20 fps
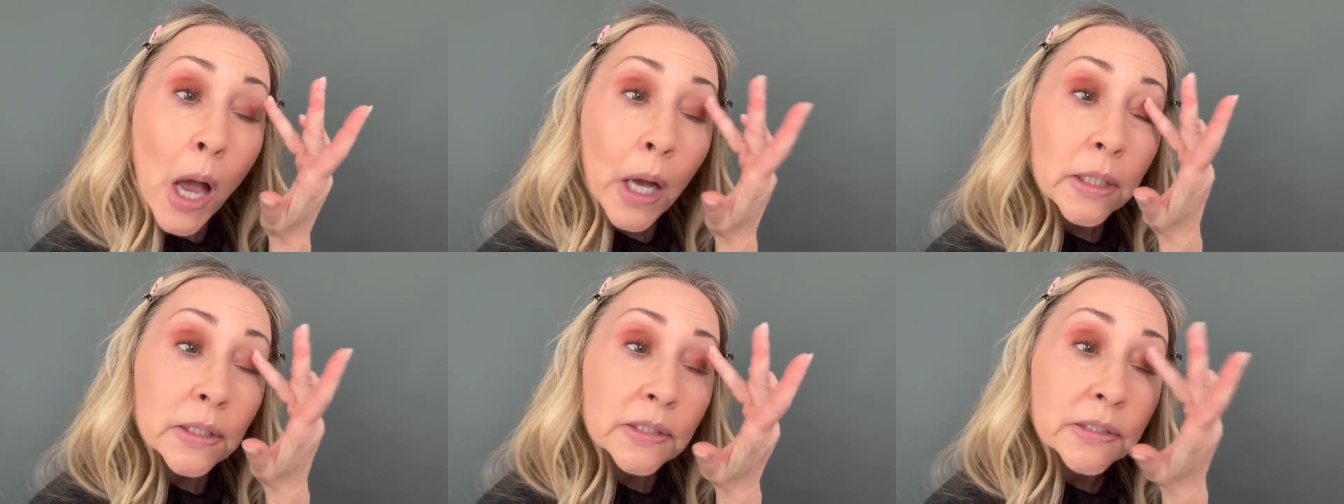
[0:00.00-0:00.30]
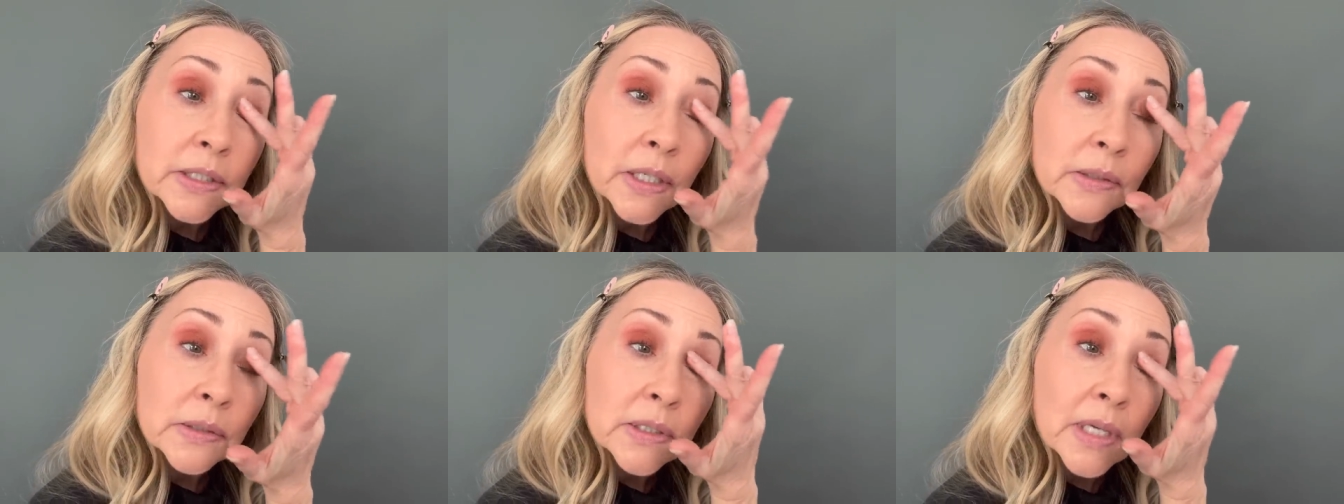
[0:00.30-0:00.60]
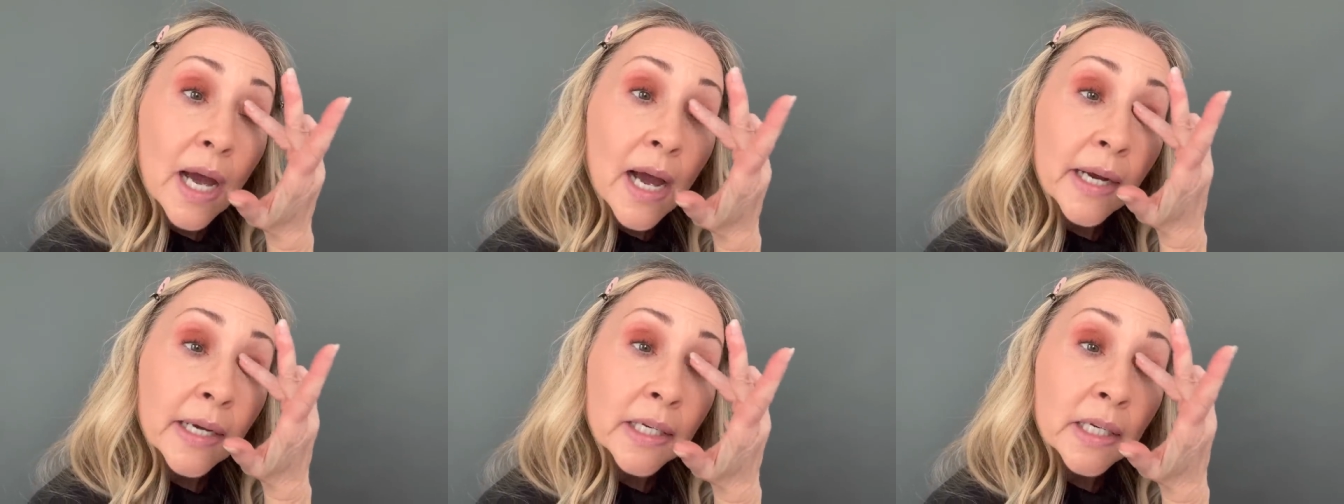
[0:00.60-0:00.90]
So
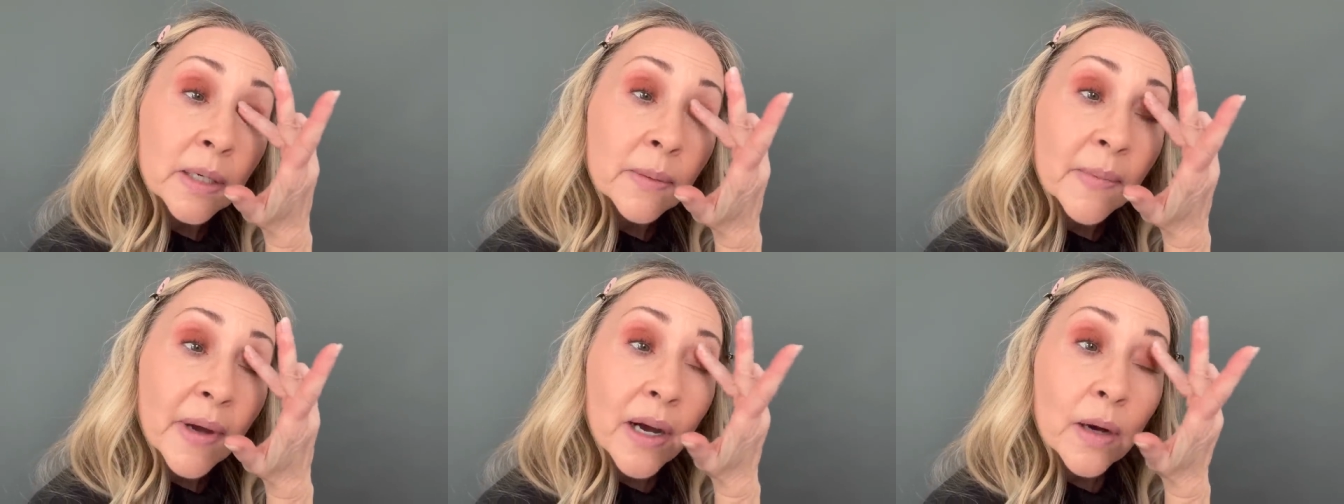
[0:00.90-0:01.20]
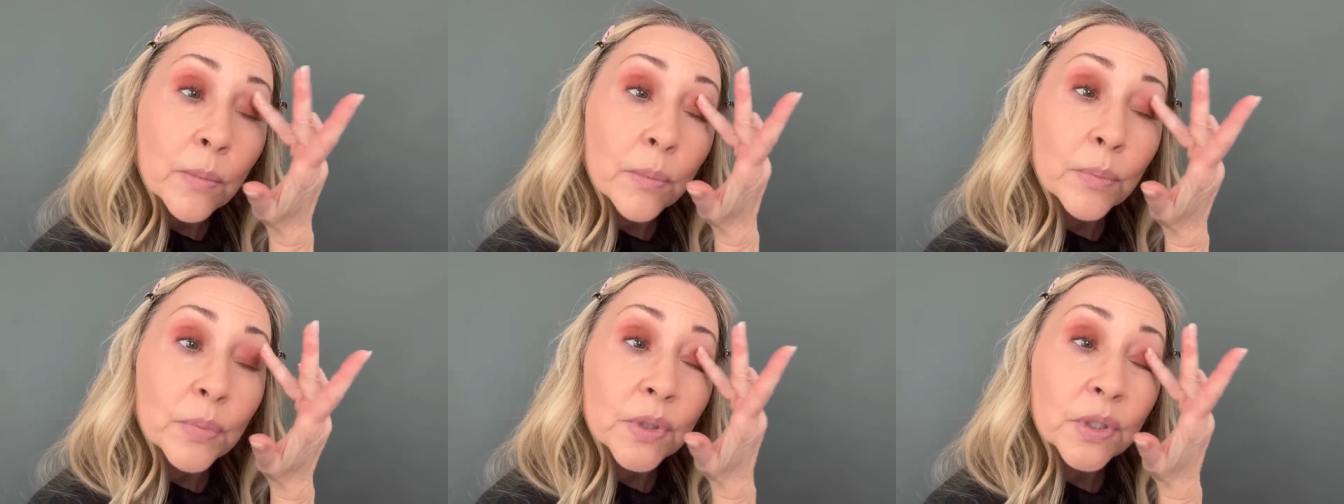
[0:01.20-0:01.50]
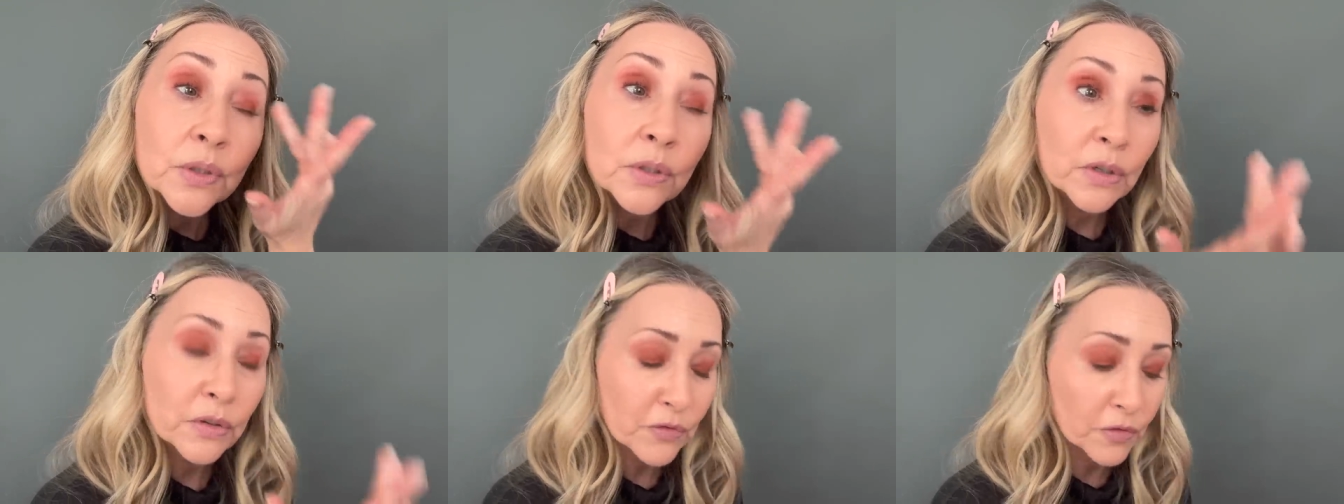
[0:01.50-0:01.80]
talking about
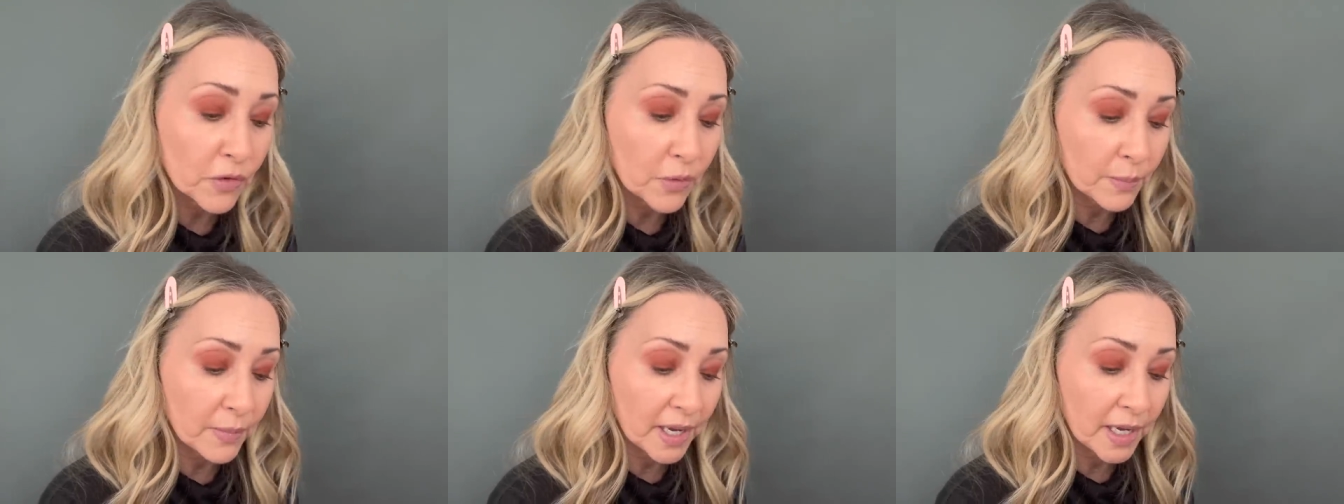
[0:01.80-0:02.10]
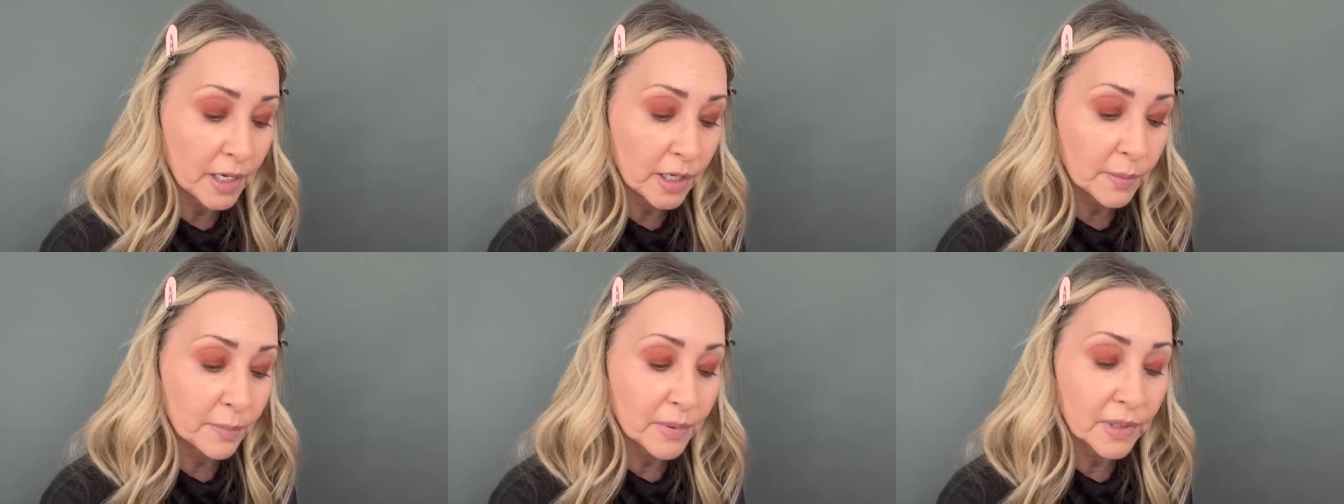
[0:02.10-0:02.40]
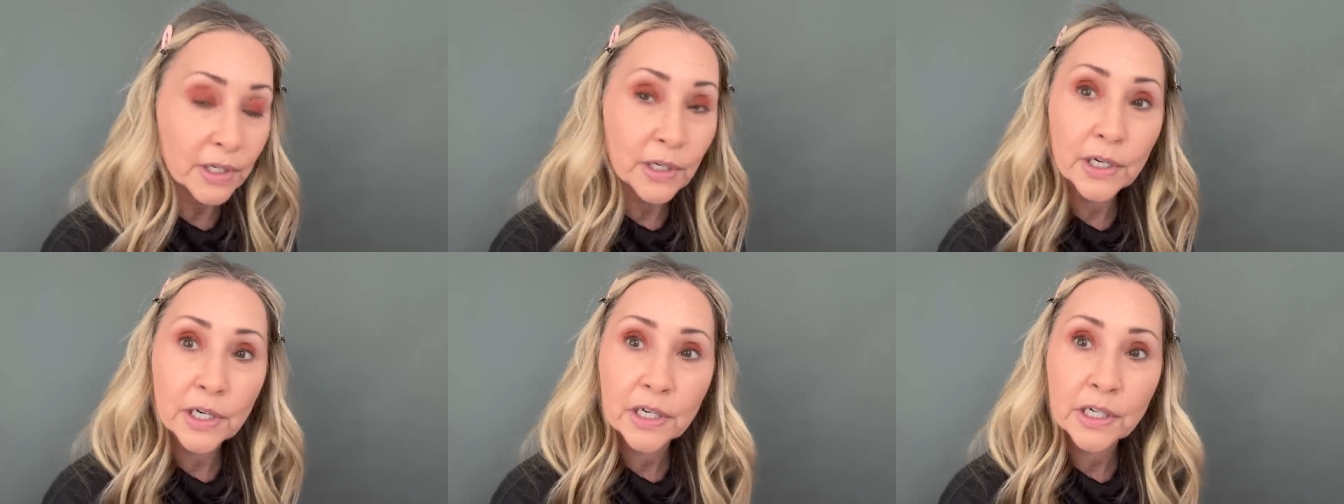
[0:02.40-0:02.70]
beautiful makeup
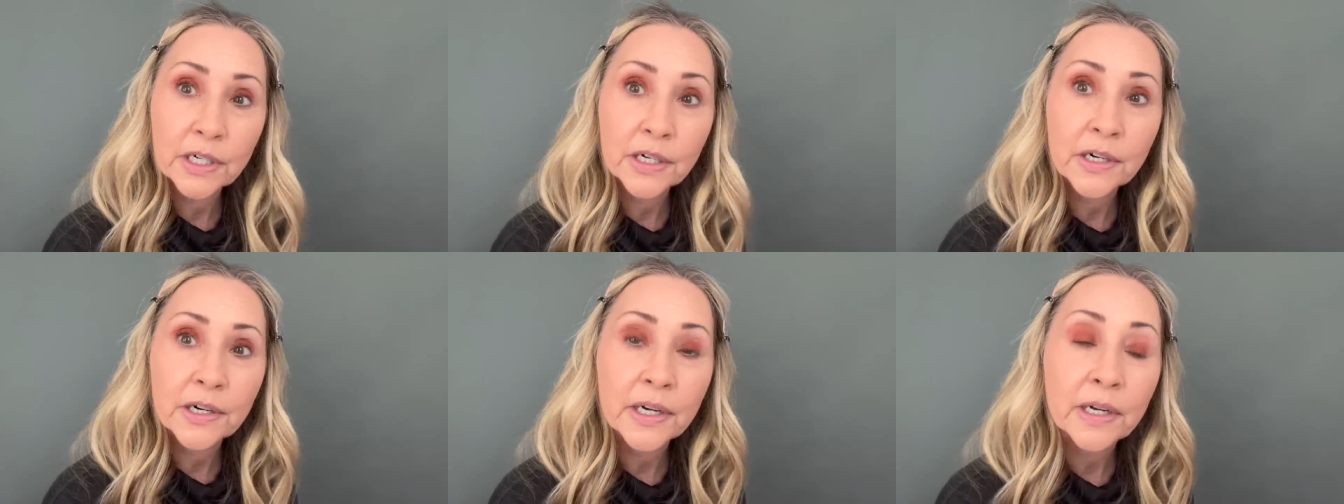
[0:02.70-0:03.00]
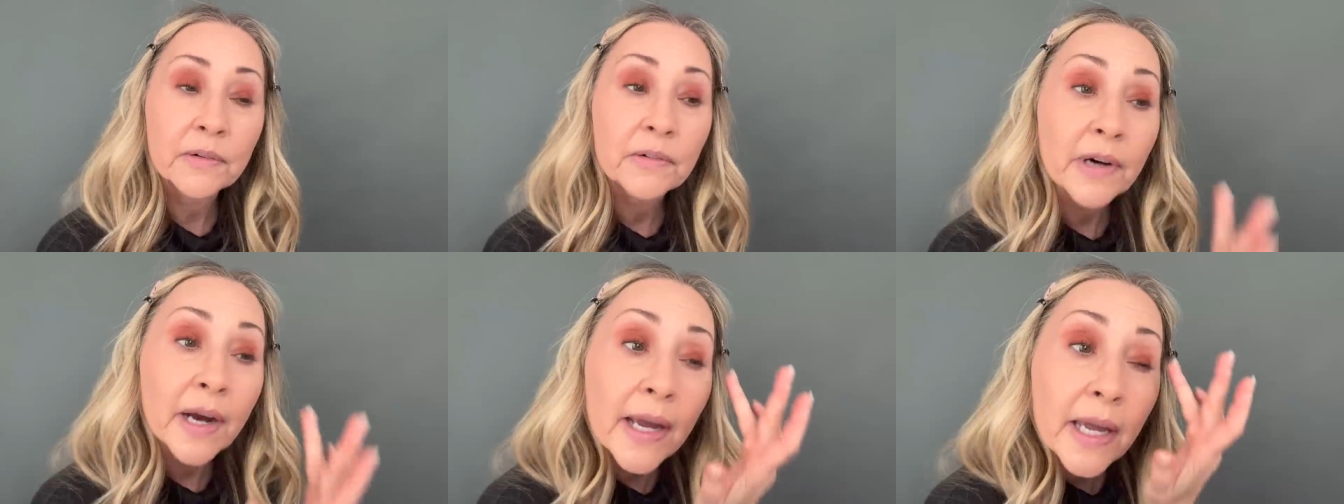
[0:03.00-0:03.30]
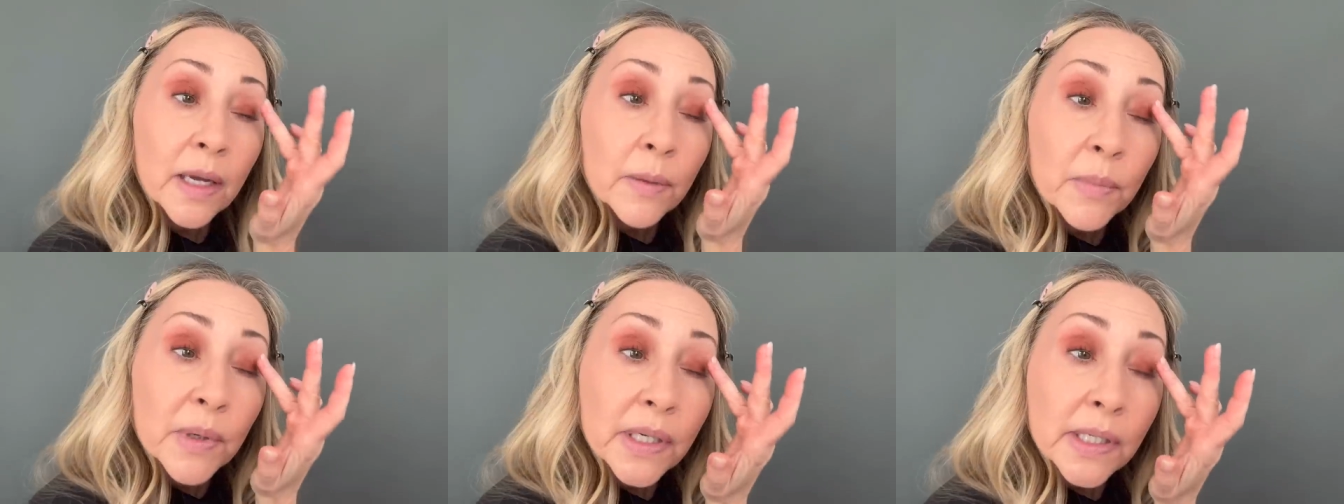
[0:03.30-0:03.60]
in a hurry,
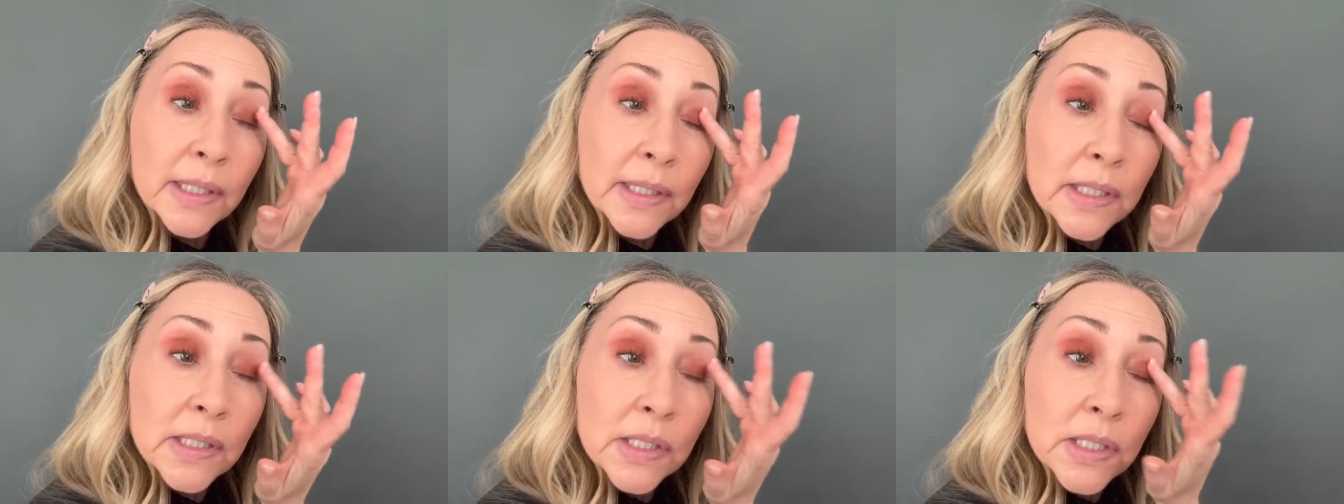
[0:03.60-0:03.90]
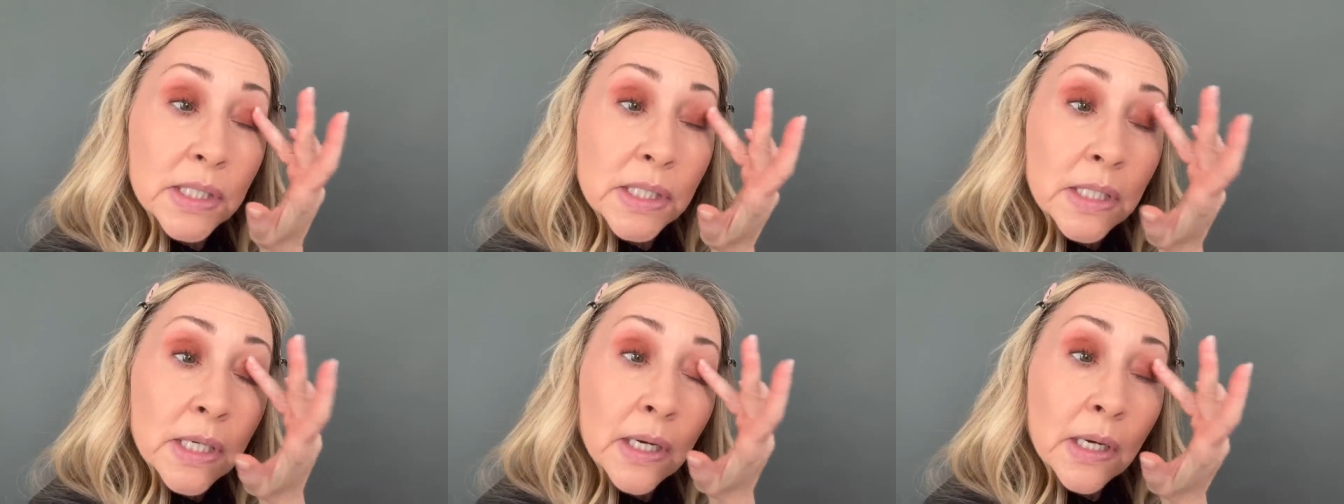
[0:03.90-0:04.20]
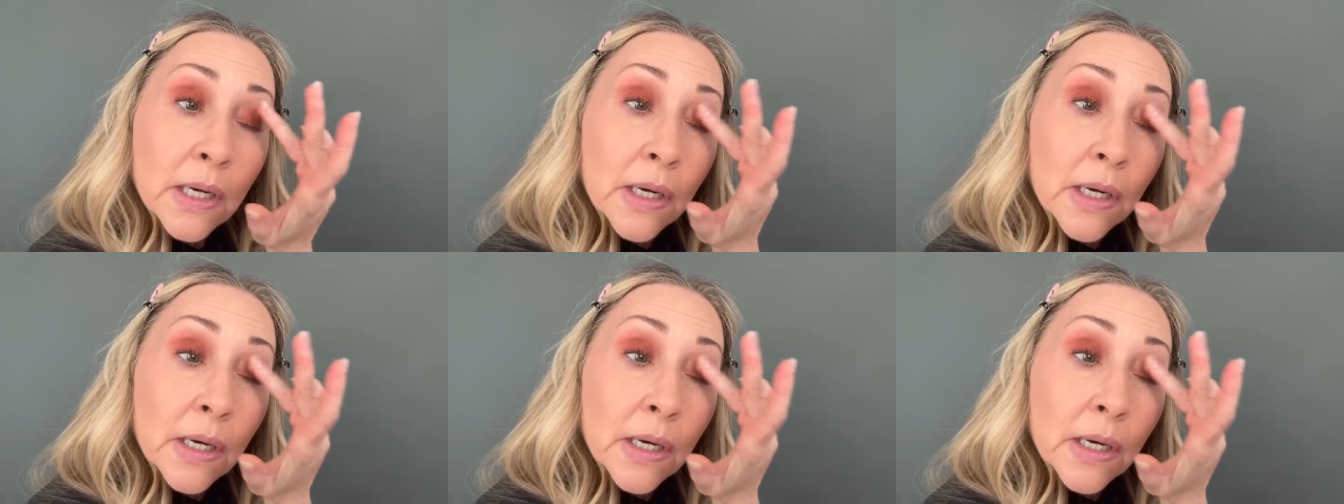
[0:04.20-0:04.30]
right? Because